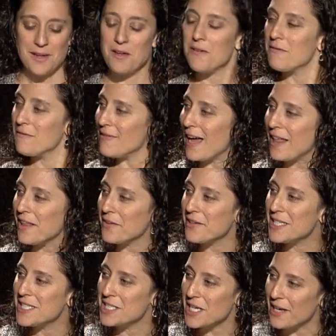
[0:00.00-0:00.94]
Valerie
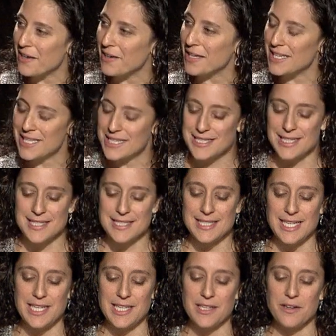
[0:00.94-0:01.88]
Jarrett is the
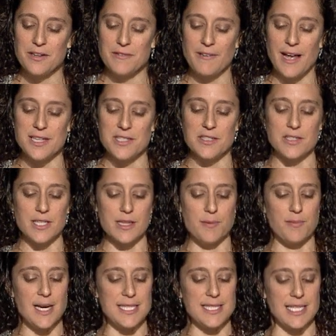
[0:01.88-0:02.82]
Senior Advisor to the
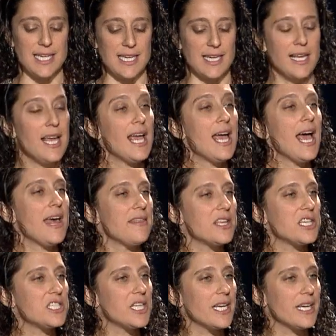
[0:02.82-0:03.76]
President and the
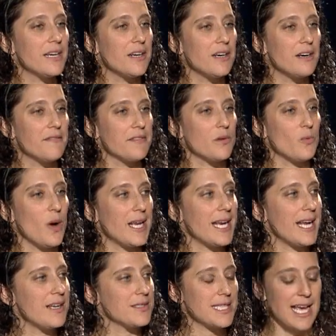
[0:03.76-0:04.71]
Chair of the White
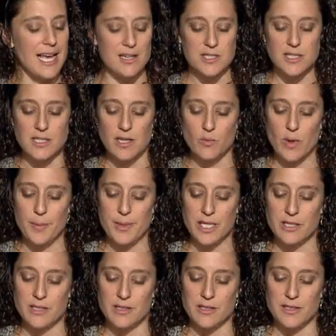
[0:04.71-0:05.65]
House Council on Women and
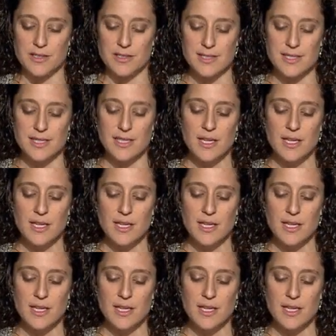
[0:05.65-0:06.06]
Girls.